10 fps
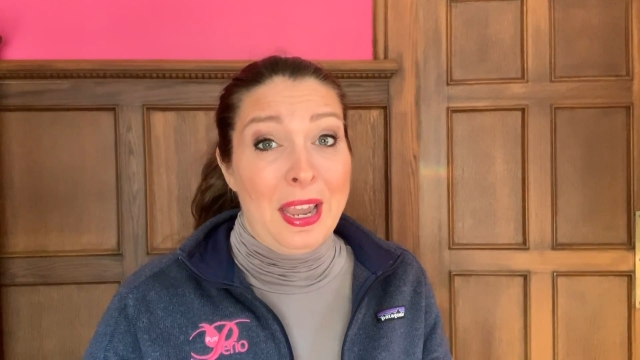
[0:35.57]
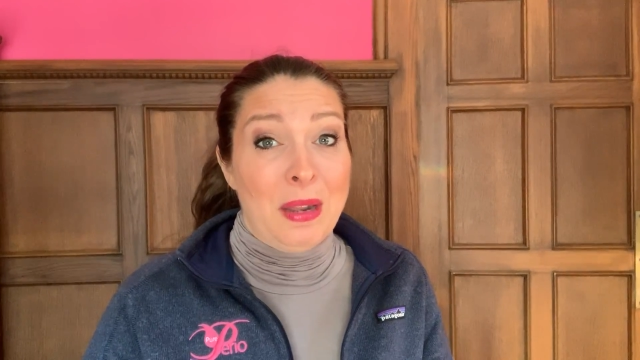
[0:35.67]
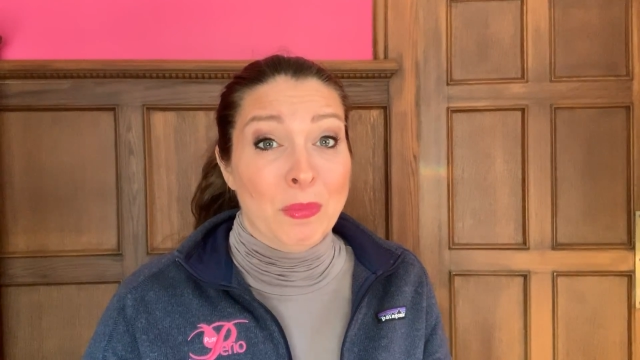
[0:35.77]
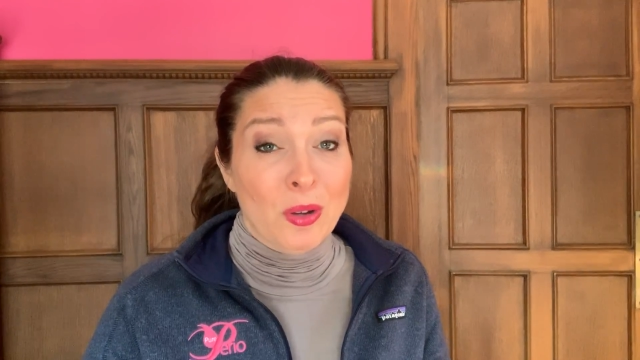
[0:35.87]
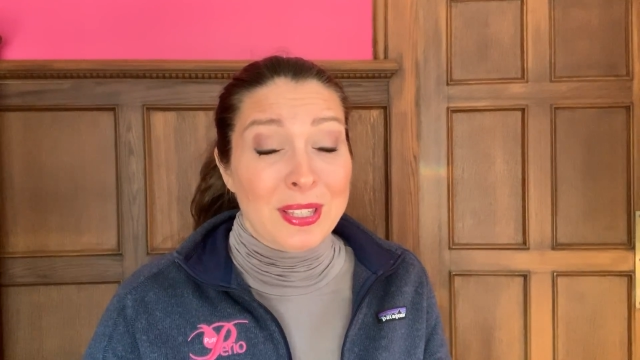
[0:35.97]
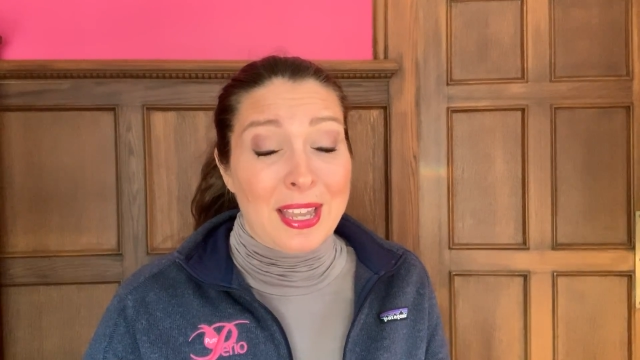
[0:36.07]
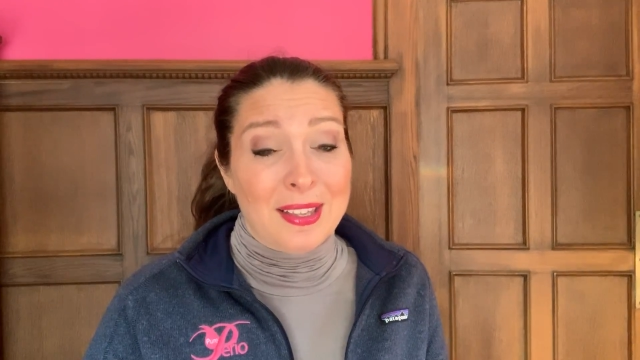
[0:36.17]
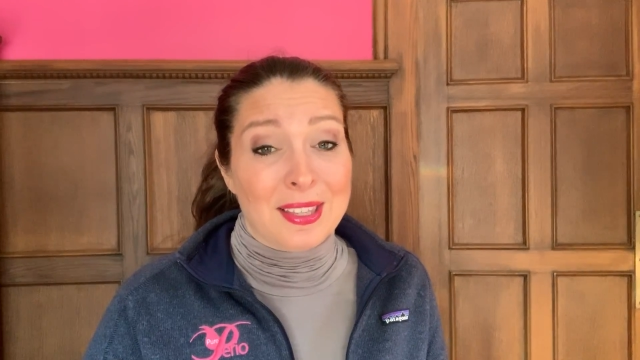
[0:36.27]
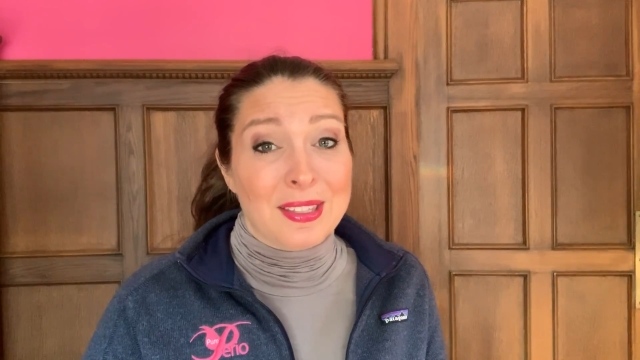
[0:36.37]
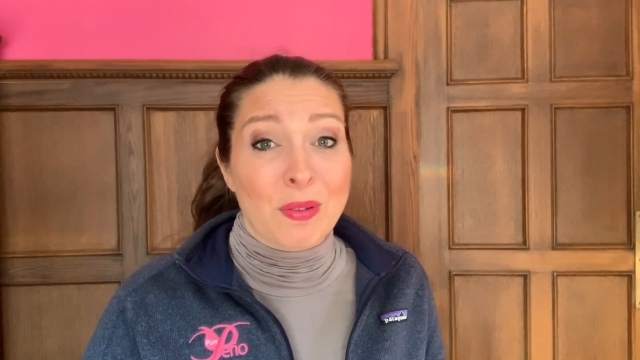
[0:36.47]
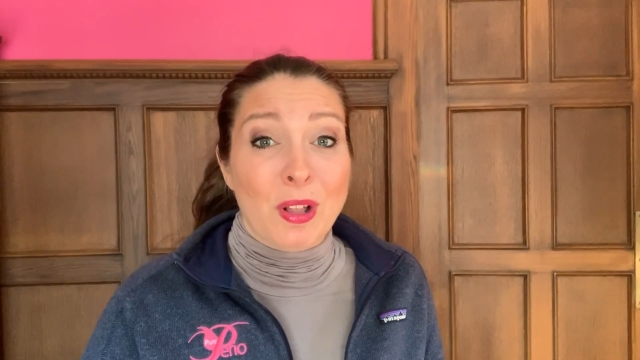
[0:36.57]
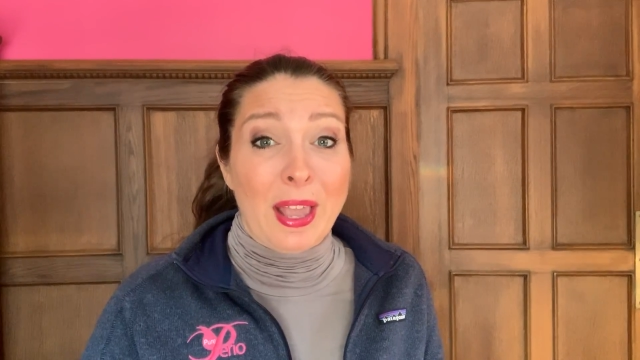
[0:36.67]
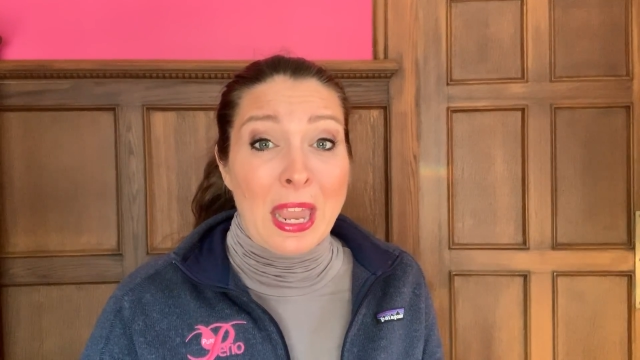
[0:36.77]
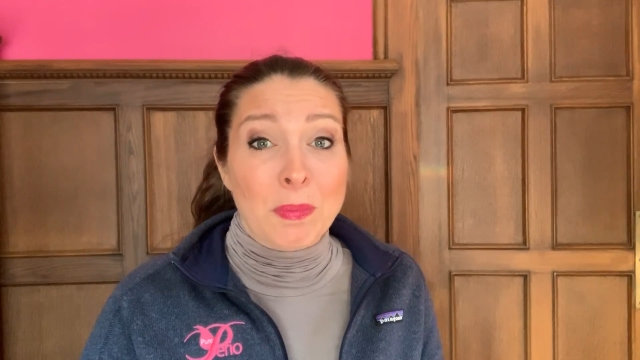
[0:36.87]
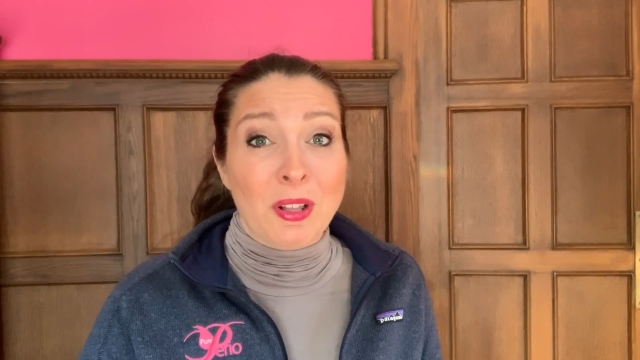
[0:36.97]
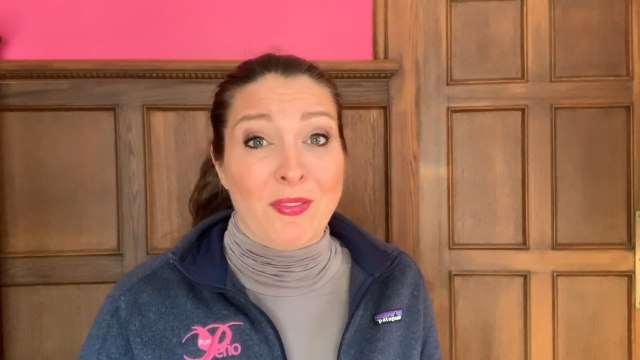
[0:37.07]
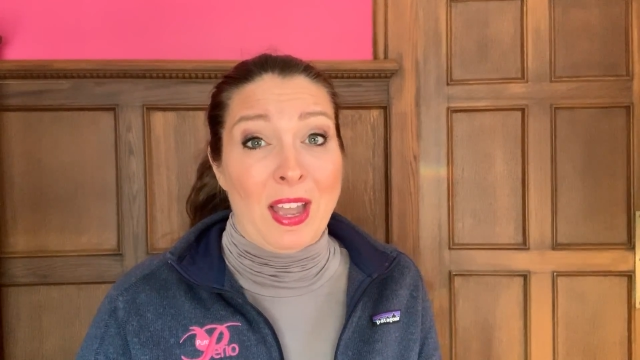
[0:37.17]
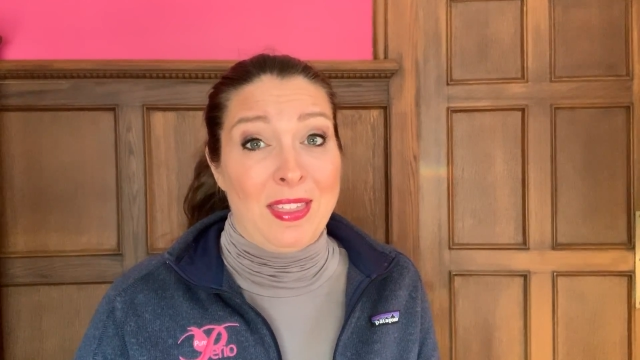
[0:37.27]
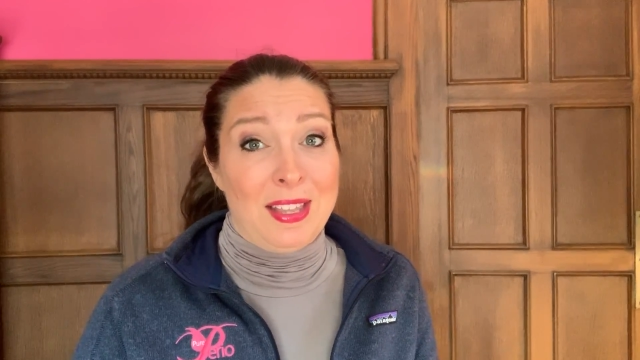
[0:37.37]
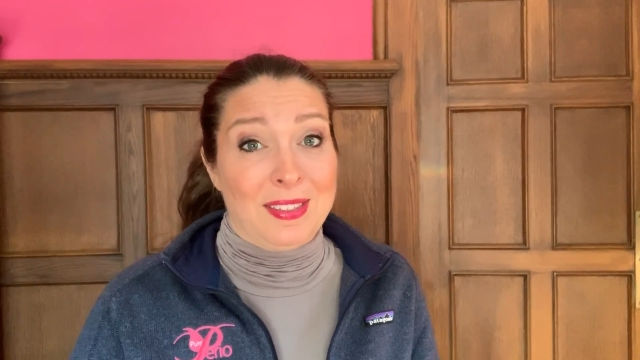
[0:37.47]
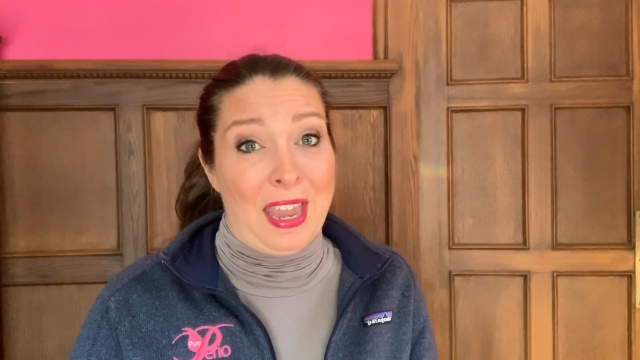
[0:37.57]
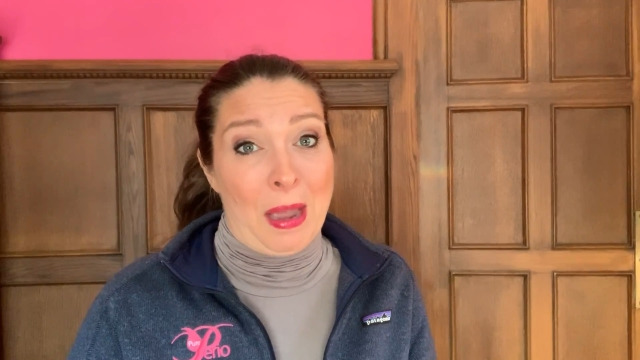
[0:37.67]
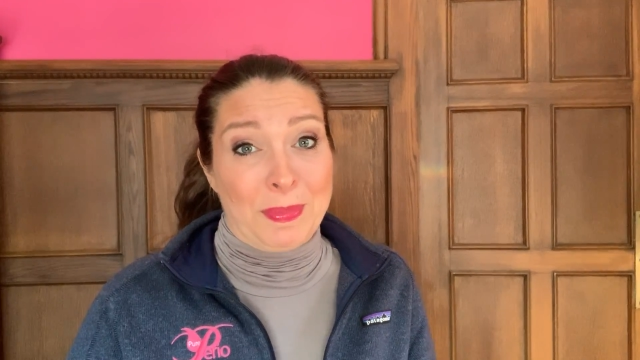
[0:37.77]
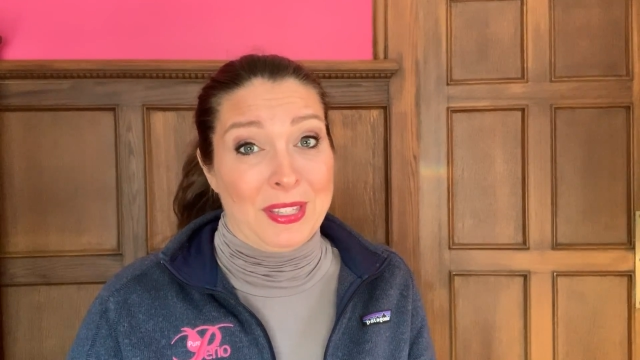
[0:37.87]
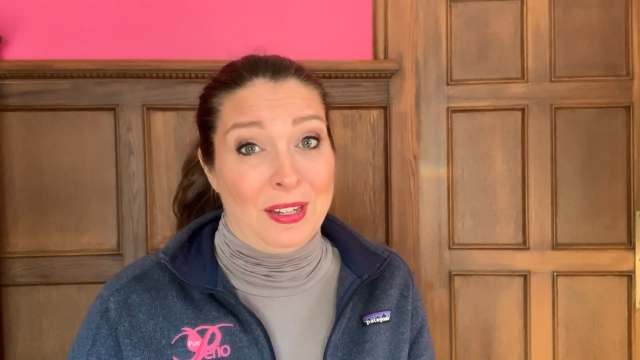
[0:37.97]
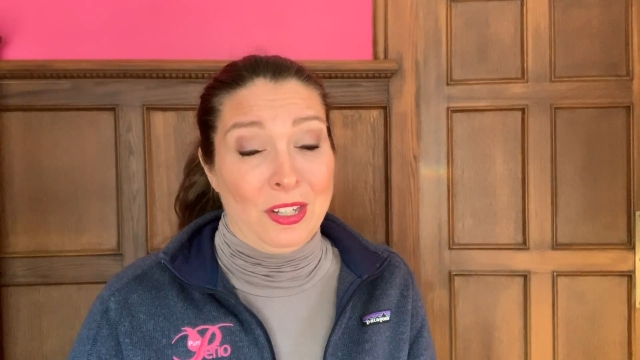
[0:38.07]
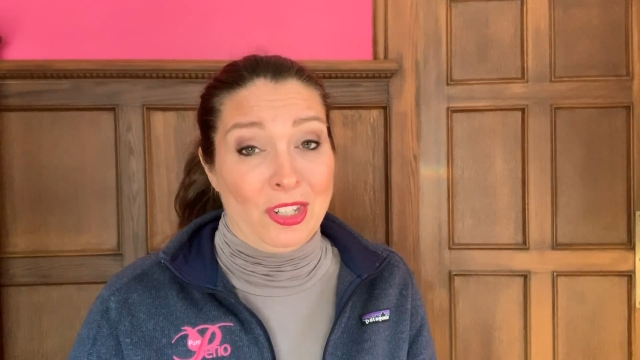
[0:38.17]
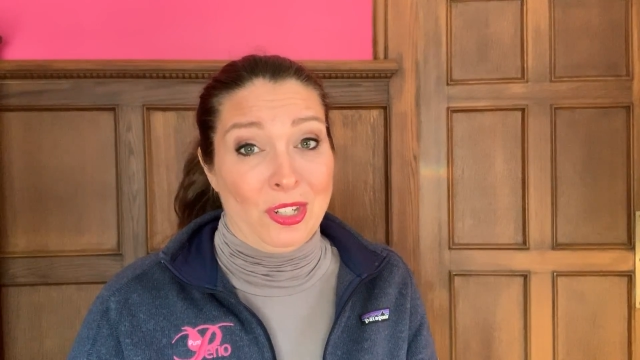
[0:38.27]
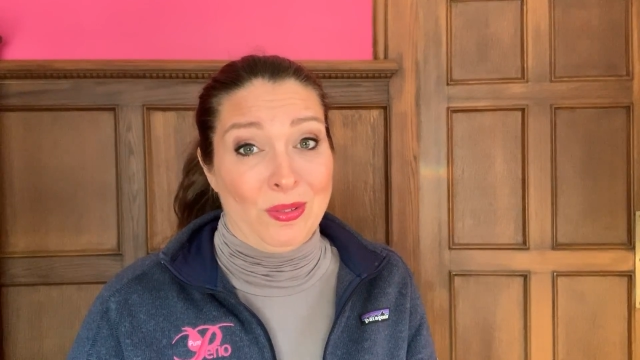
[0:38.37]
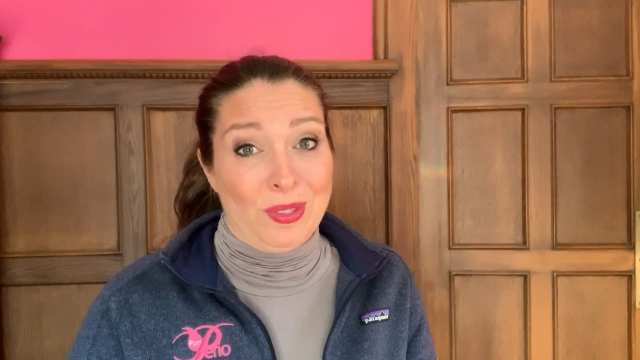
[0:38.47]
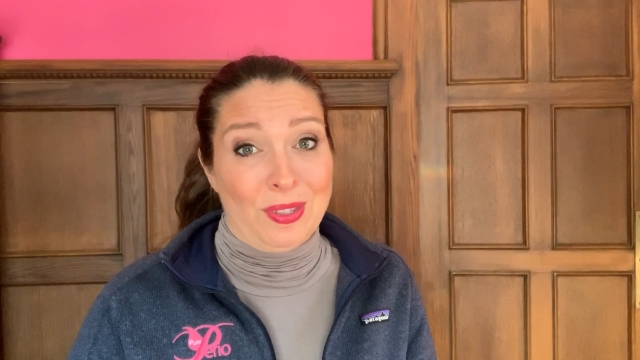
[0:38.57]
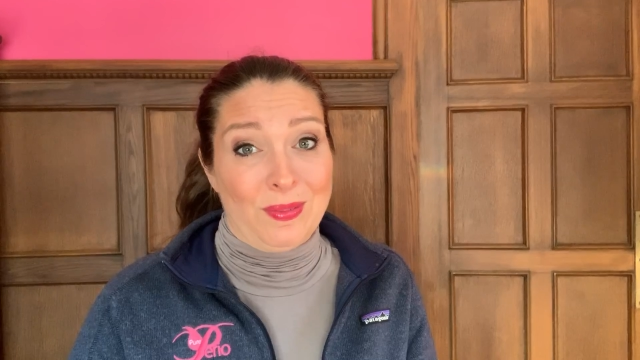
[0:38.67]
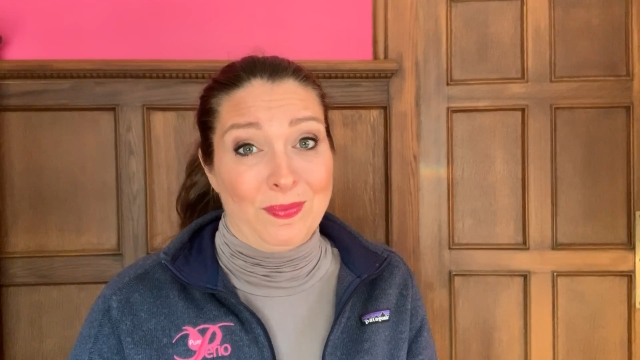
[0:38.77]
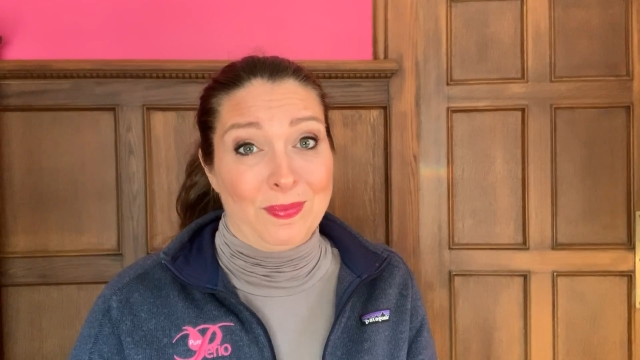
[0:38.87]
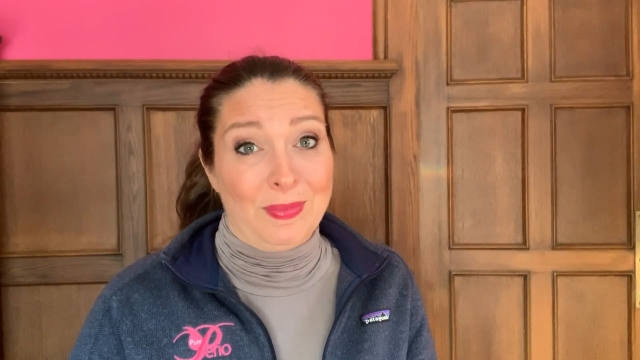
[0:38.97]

In most cases, it will amplify these gaps and issues.